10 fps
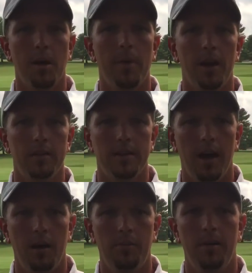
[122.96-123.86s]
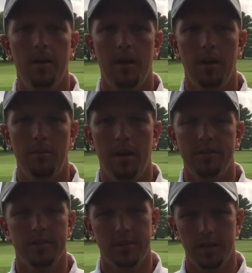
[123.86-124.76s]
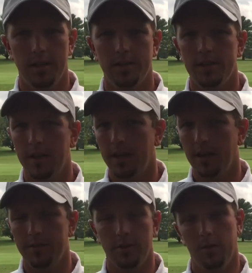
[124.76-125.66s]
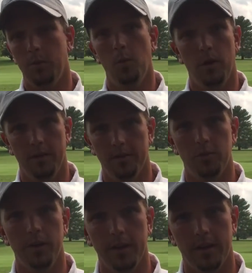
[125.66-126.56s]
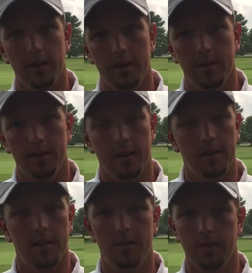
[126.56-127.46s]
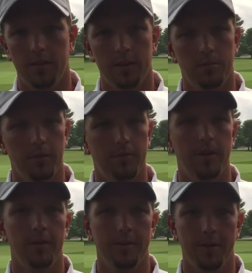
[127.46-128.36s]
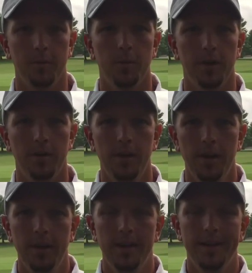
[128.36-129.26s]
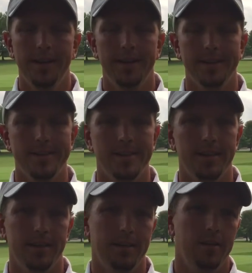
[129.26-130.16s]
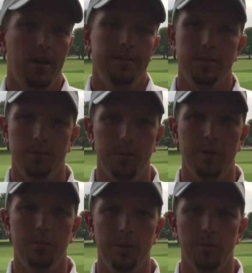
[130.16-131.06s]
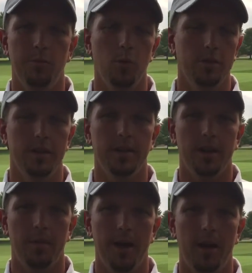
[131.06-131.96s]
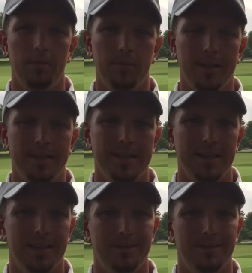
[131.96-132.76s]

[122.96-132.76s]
us come out on top. Obviously, Shawnee State gave us all we wanted this week, and I thought those guys played very, very well. And obviously we were fortunate to come out, but